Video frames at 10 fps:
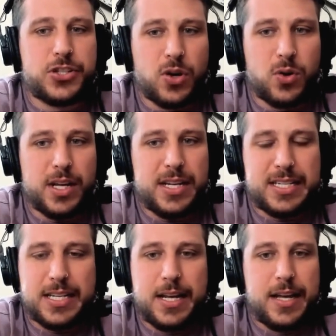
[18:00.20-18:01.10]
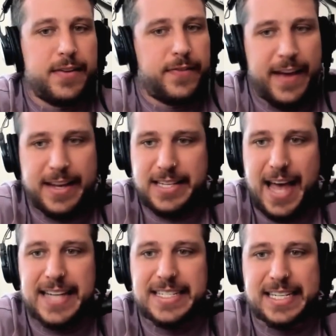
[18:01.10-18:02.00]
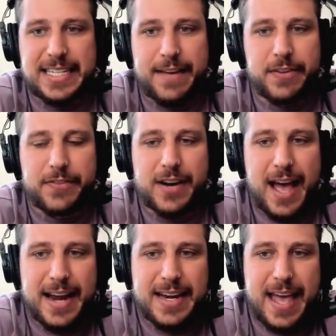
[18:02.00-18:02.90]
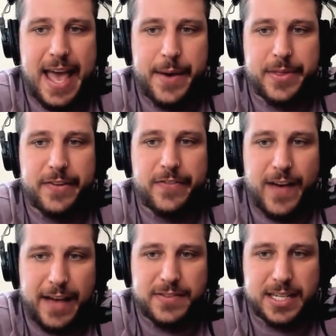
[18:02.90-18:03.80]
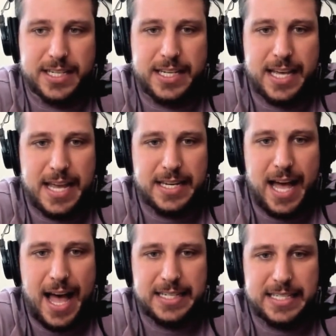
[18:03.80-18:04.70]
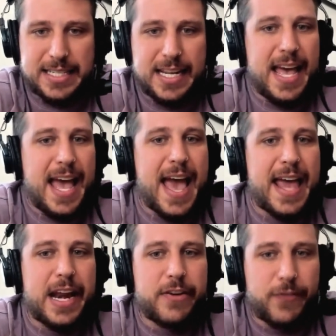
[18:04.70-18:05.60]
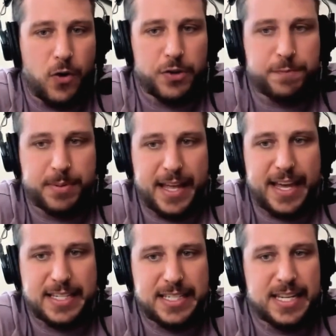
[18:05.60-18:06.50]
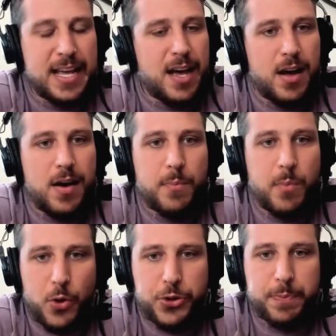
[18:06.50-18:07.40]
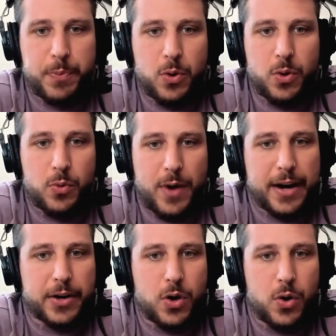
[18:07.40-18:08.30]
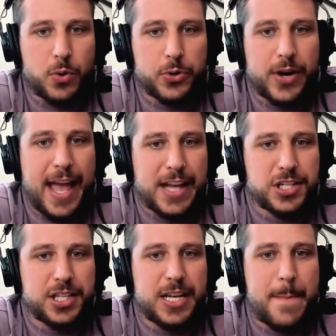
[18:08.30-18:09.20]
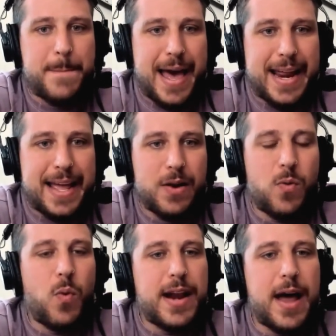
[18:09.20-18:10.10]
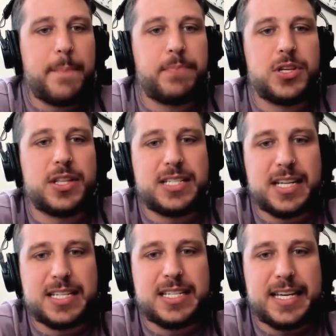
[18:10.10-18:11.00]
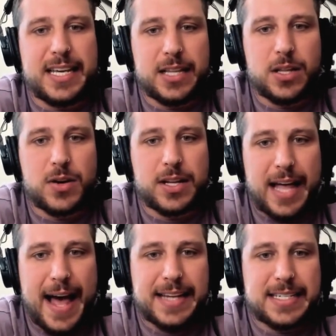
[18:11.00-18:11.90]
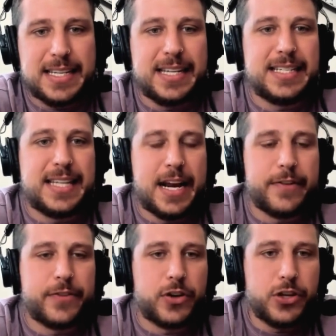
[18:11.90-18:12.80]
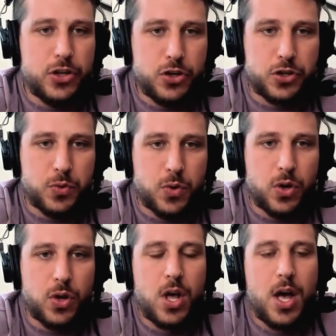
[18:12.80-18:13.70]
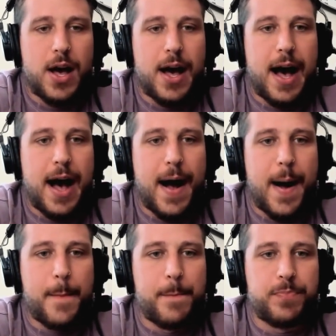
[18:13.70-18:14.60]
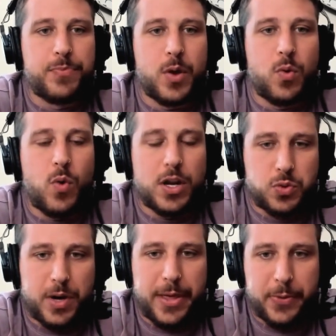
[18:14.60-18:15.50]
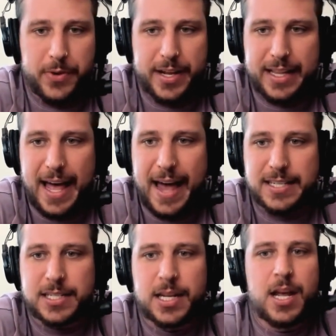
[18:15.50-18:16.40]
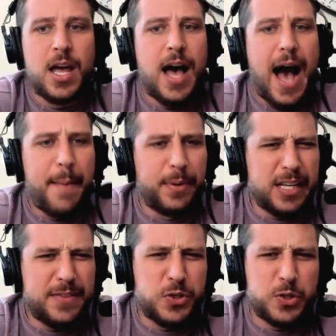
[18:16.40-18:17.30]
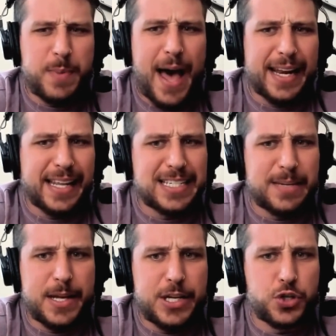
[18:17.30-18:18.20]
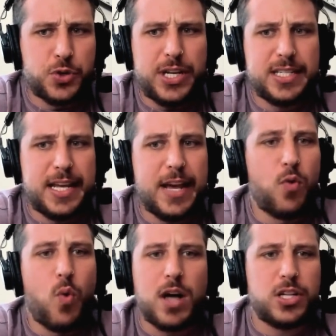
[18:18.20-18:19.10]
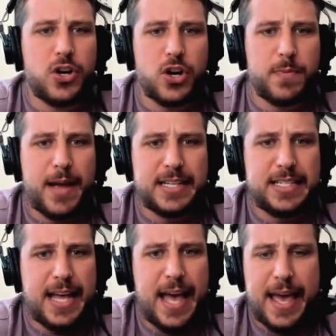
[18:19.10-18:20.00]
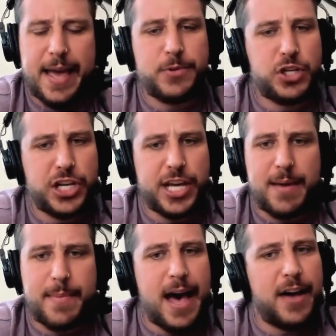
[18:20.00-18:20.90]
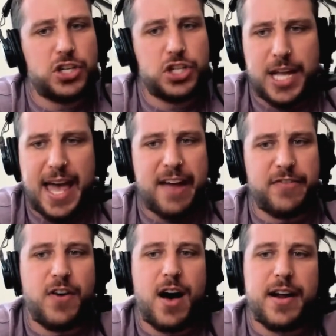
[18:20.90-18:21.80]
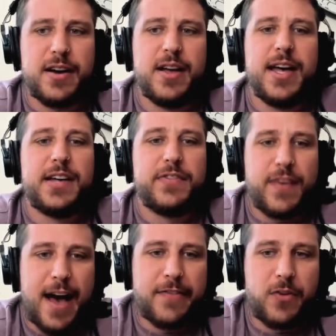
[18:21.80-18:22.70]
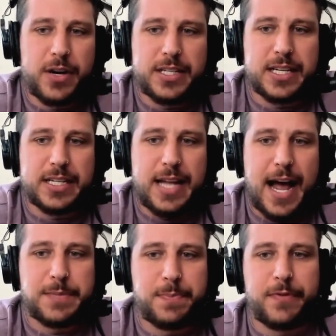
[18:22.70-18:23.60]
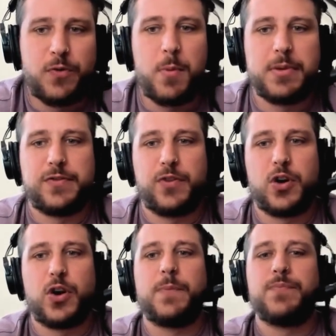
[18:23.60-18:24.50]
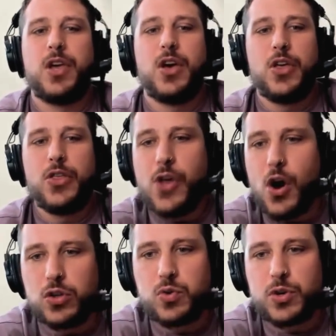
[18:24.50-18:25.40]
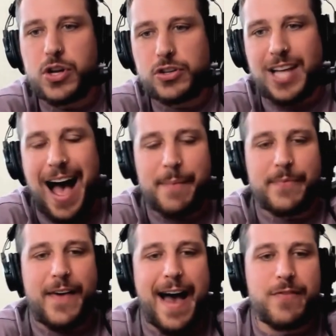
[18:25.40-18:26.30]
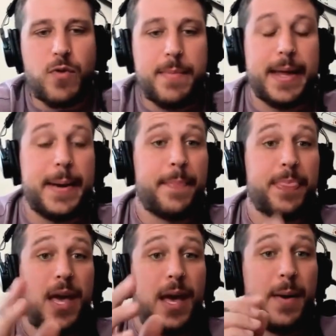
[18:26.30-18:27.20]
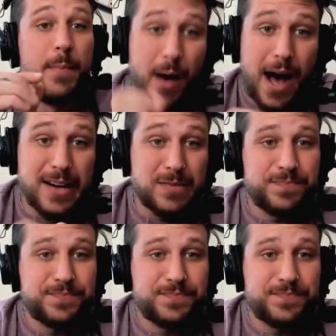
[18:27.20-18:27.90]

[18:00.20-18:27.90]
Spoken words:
Solis. Fantastic 7-for-9 day with a 568 dots. And in fourth place, multiple record holder Angelina Bennett went up to the 60 kilo class instead of her usual 123 class. I believe she was battling some injuries. It wasn't her best day. She came out, she had fun. 546 dots performance for her. Those were your top 5 women. But